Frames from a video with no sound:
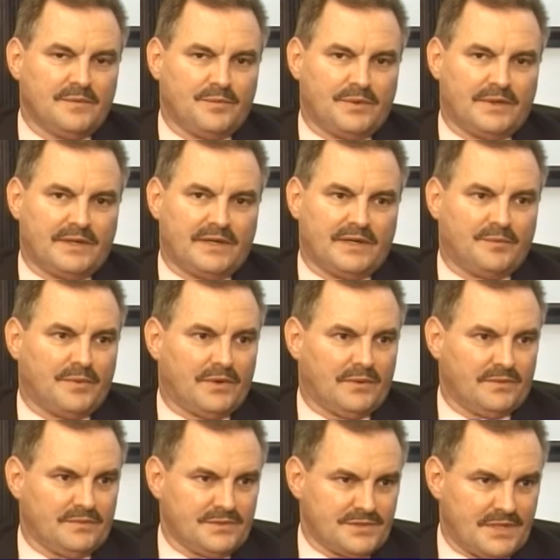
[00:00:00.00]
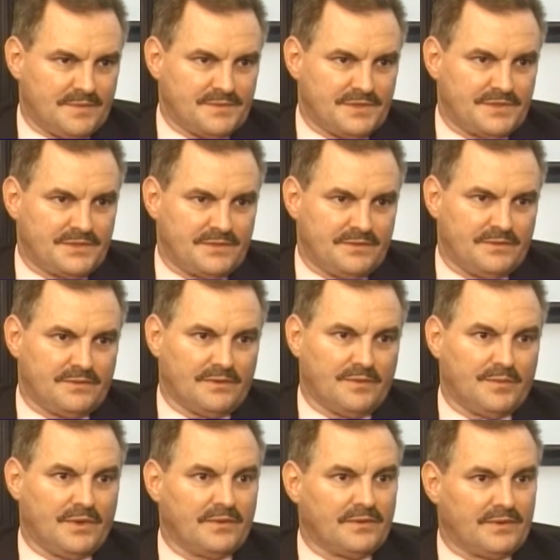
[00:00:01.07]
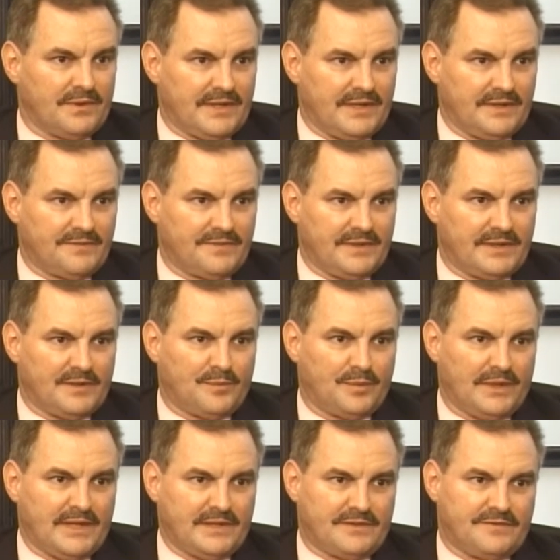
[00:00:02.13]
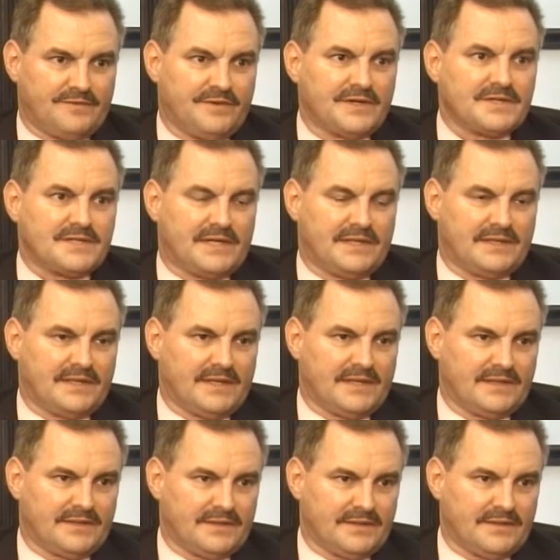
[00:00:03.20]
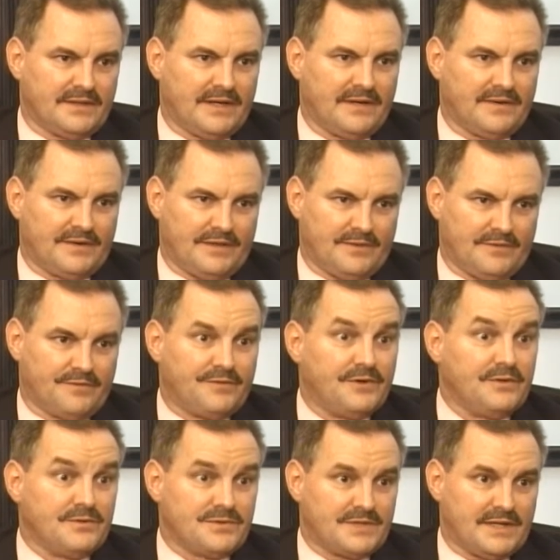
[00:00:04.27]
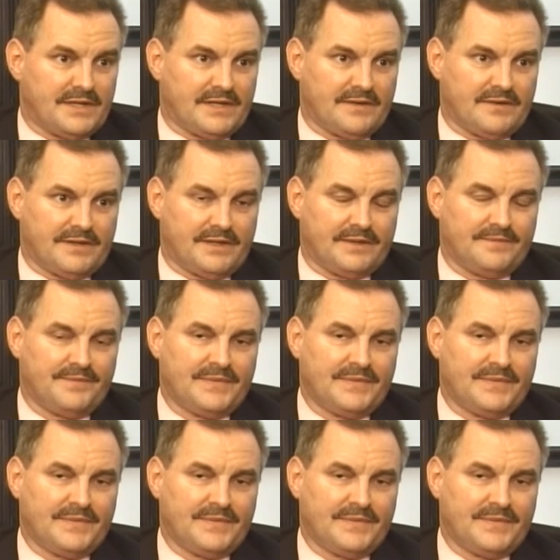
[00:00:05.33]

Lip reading: putting a bone substitute or a bone graft and a plate to fixate that area or fuse that area.